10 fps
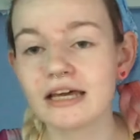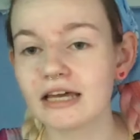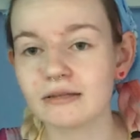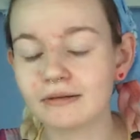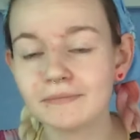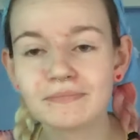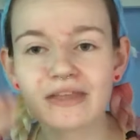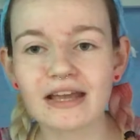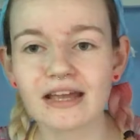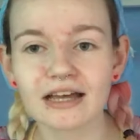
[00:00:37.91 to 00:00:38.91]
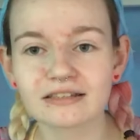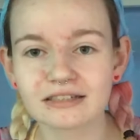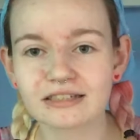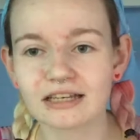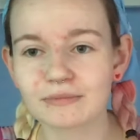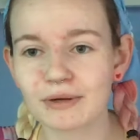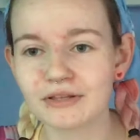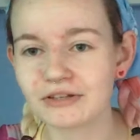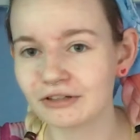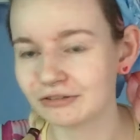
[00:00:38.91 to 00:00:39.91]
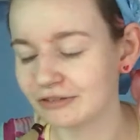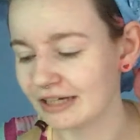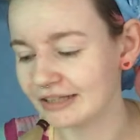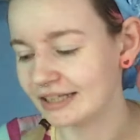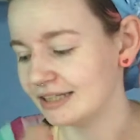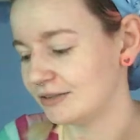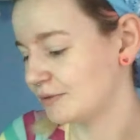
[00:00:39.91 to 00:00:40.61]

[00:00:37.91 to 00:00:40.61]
Either way, as it says by the title down there,